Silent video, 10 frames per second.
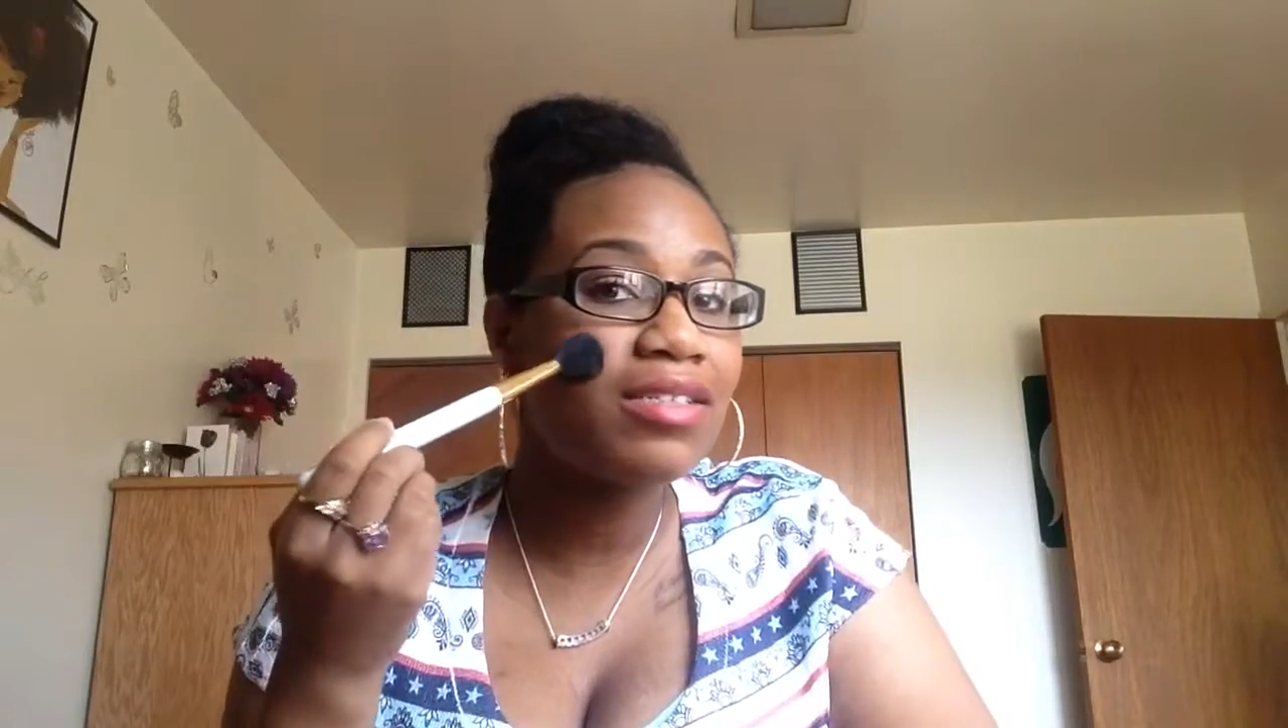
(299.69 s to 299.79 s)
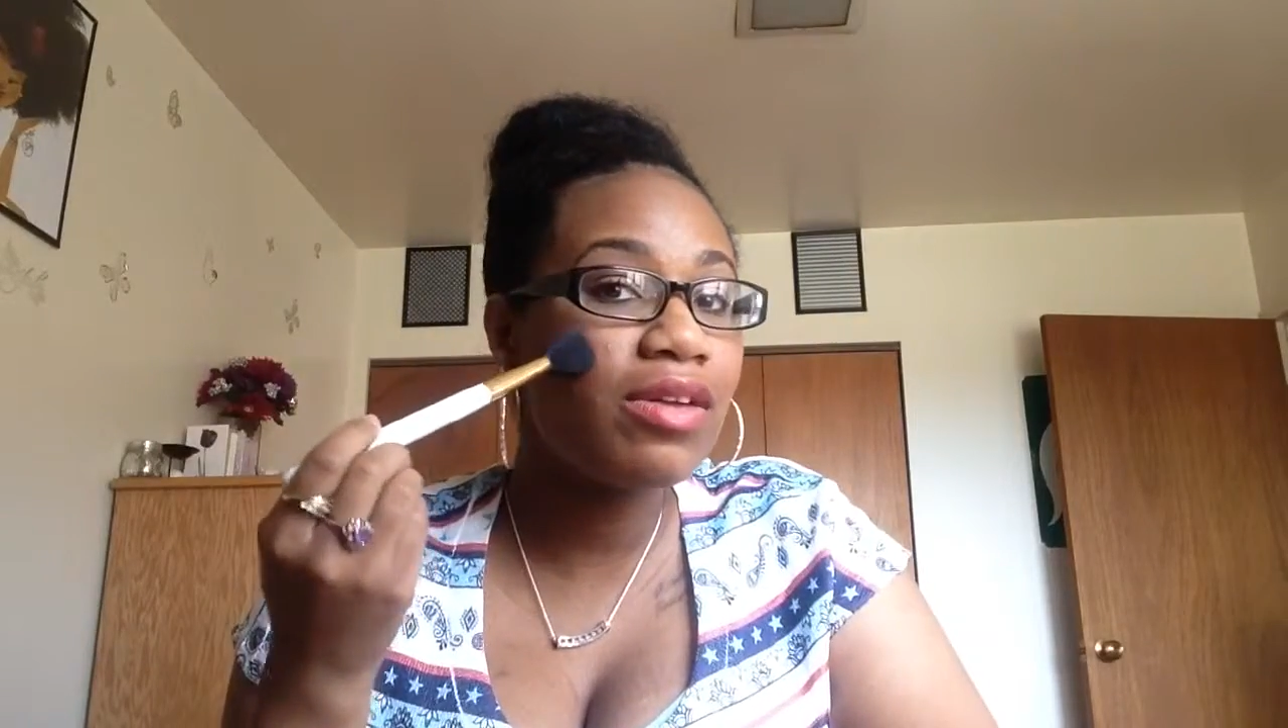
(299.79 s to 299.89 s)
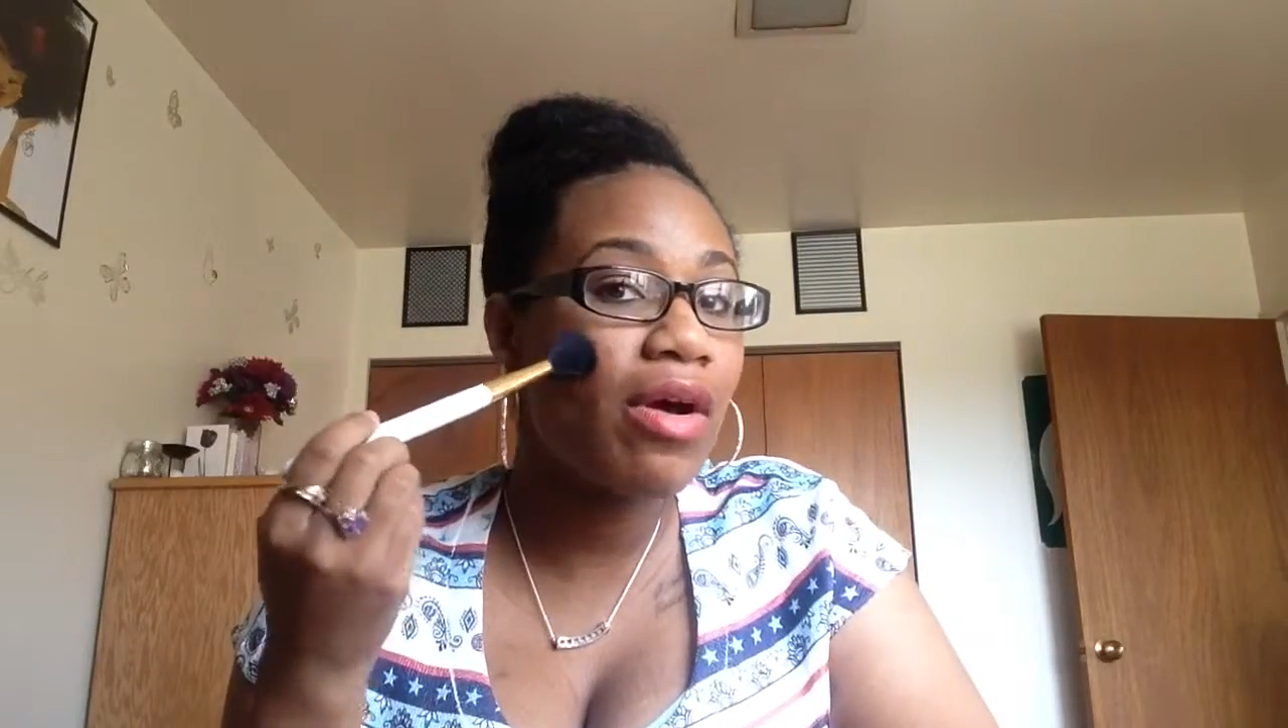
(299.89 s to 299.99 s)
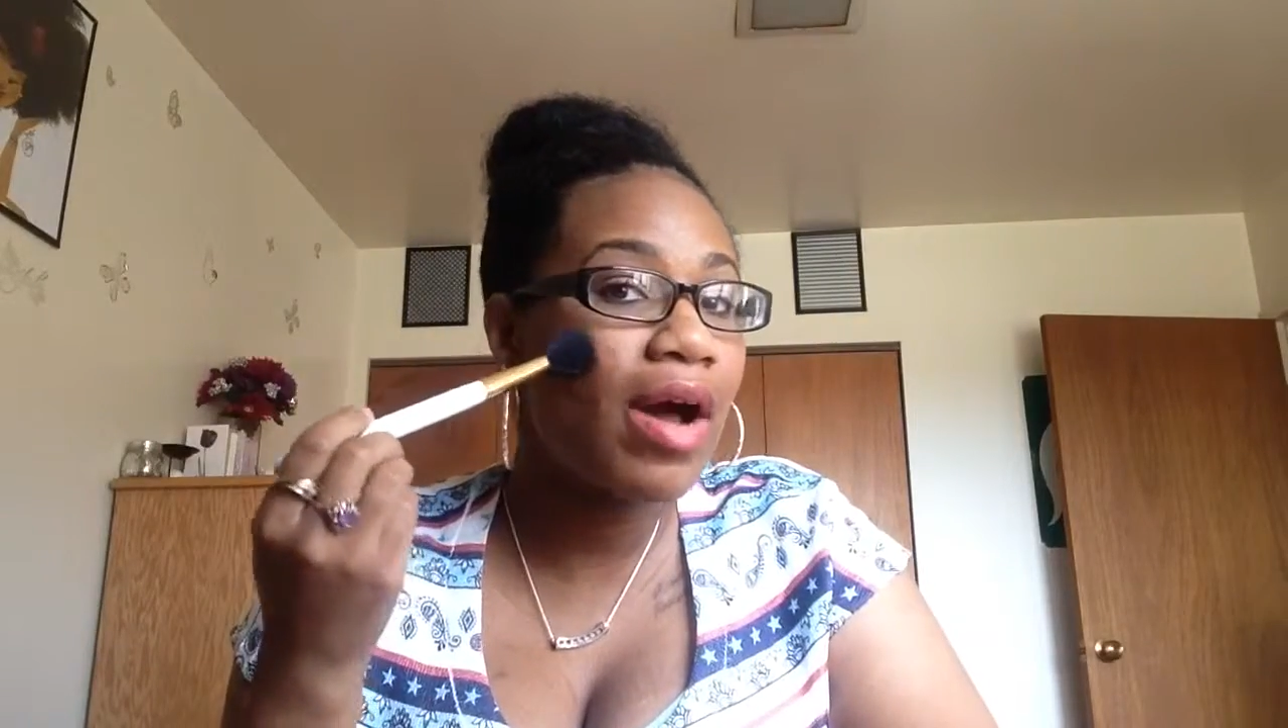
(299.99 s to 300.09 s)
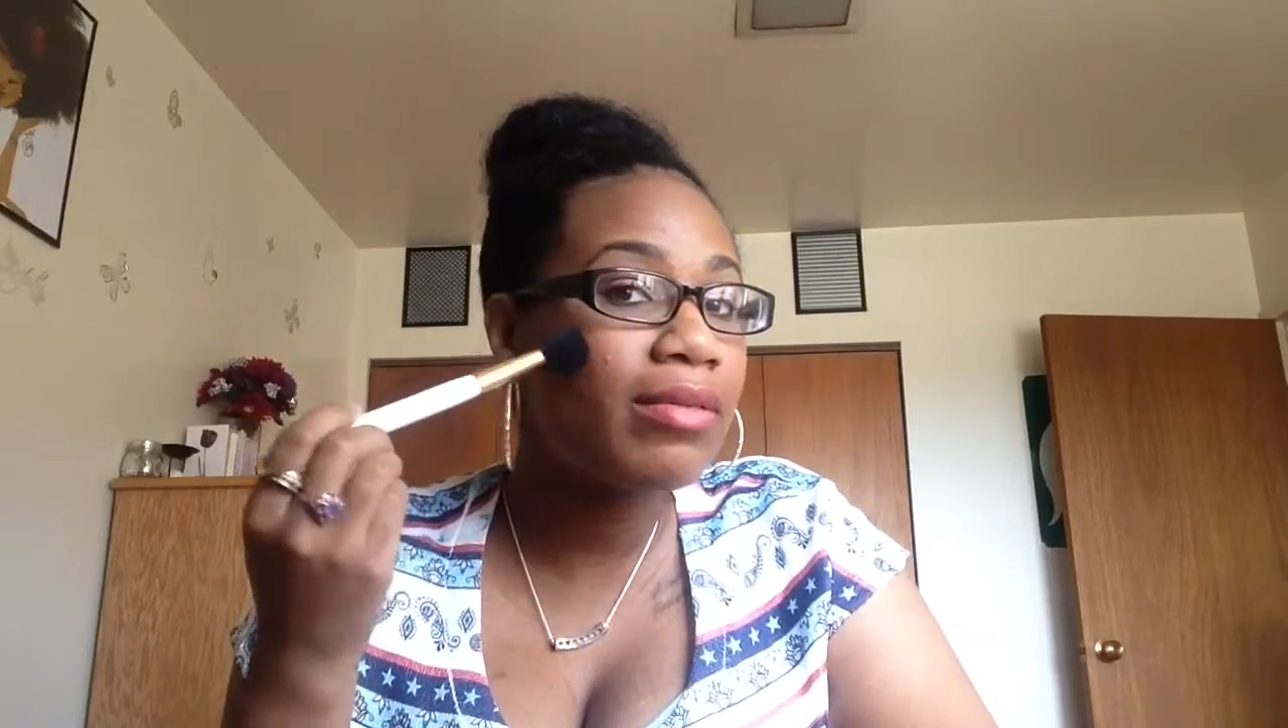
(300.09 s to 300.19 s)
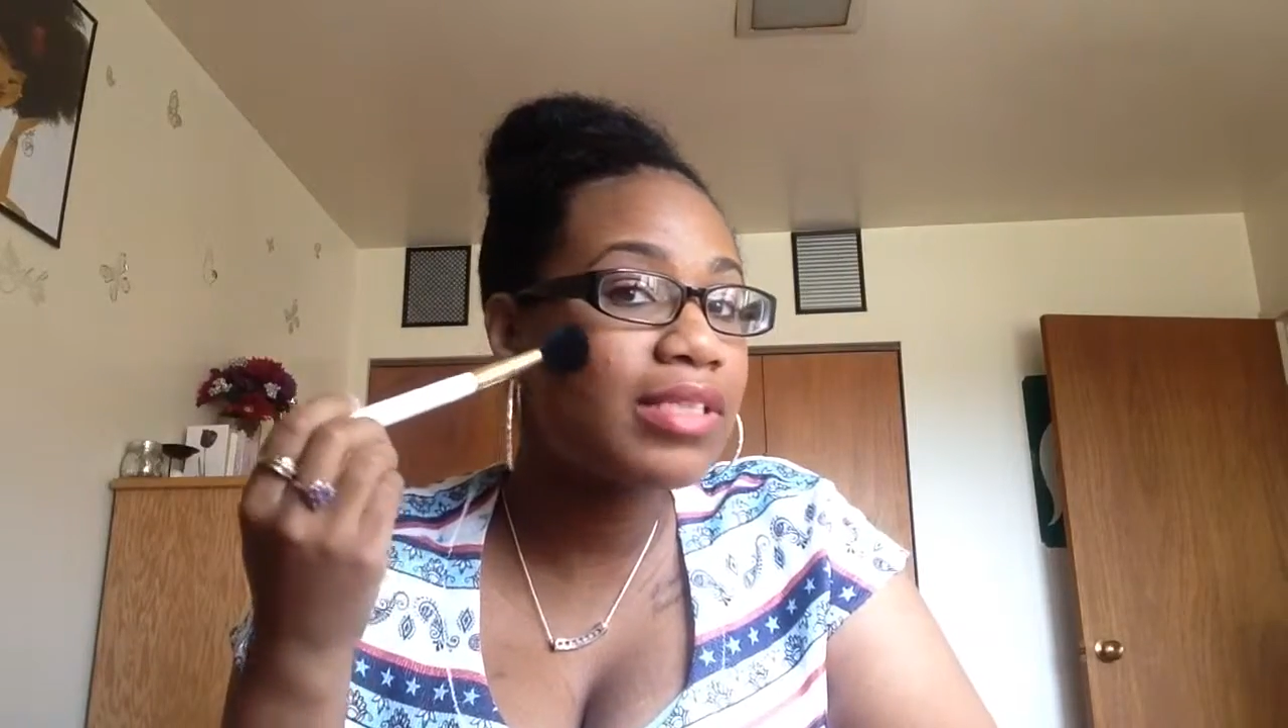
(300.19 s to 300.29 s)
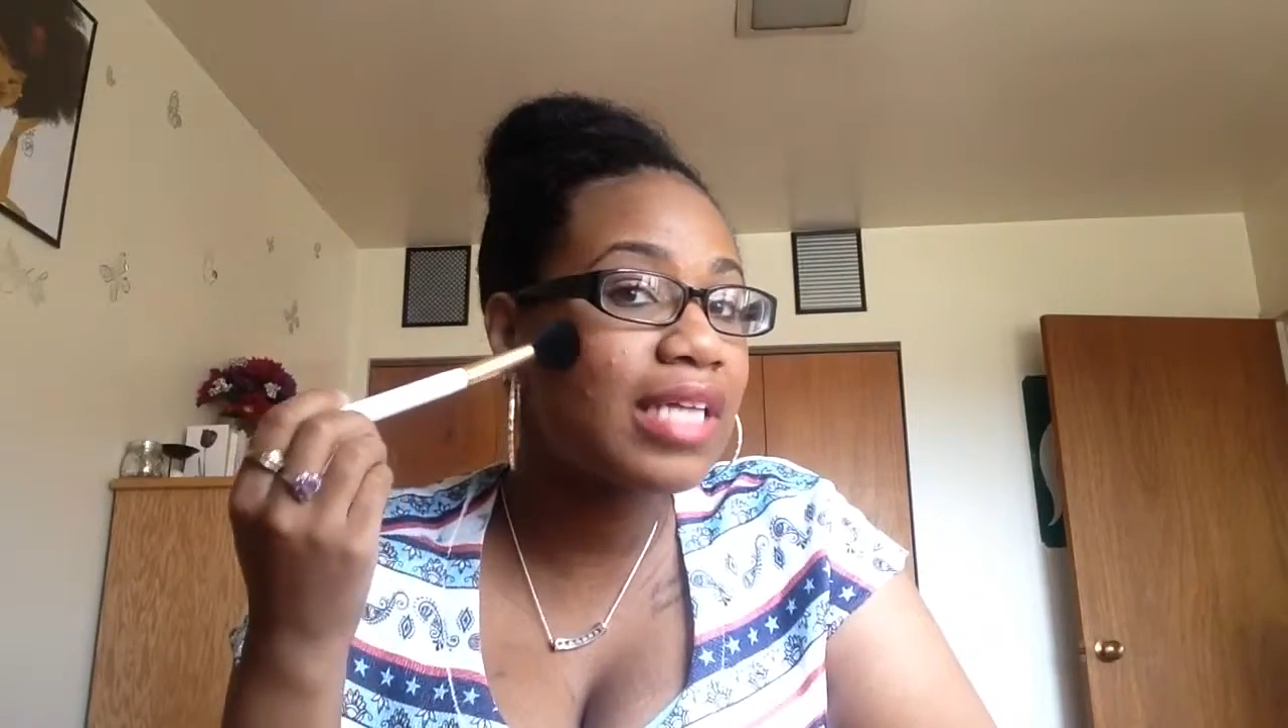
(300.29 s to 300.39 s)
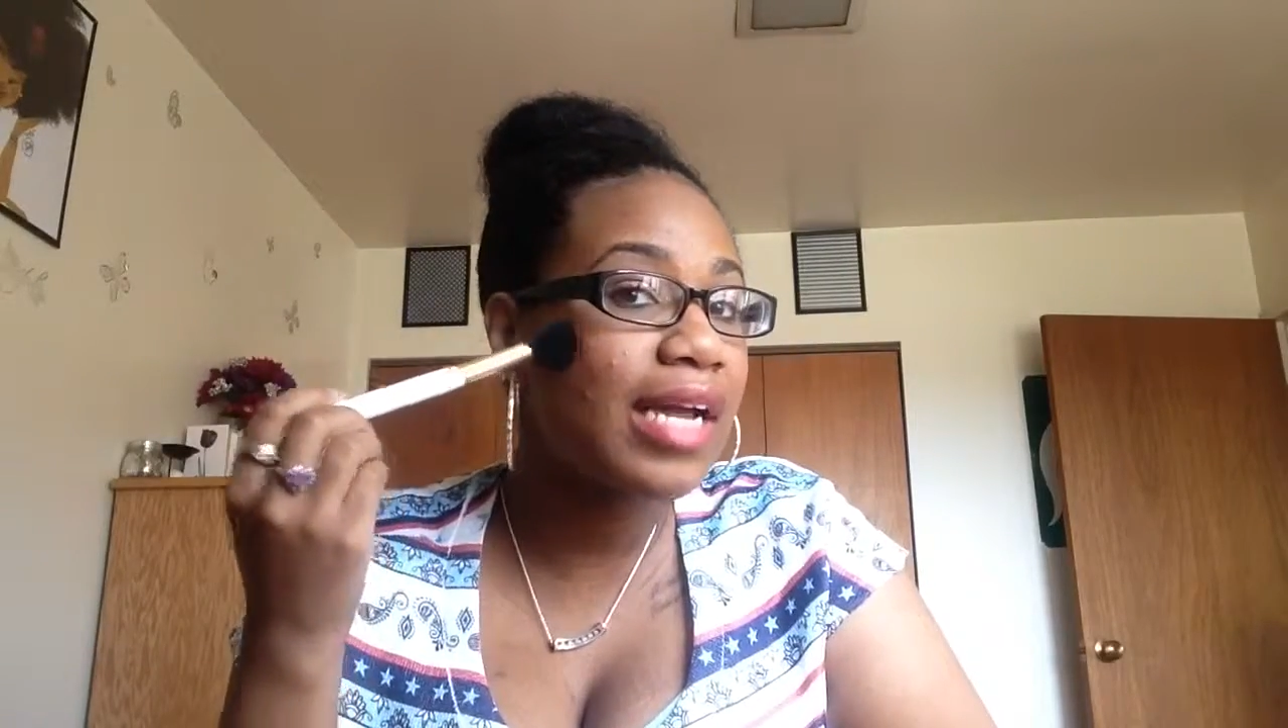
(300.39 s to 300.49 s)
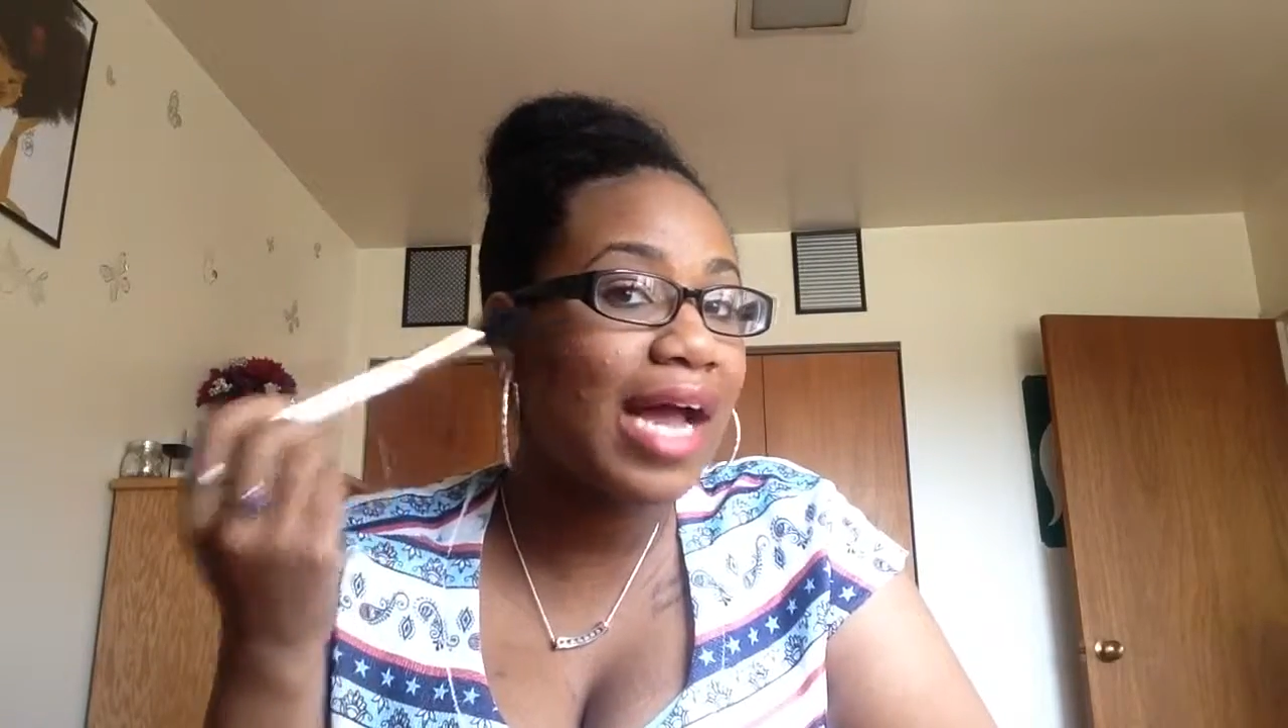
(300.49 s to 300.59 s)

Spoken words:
you know, I was like,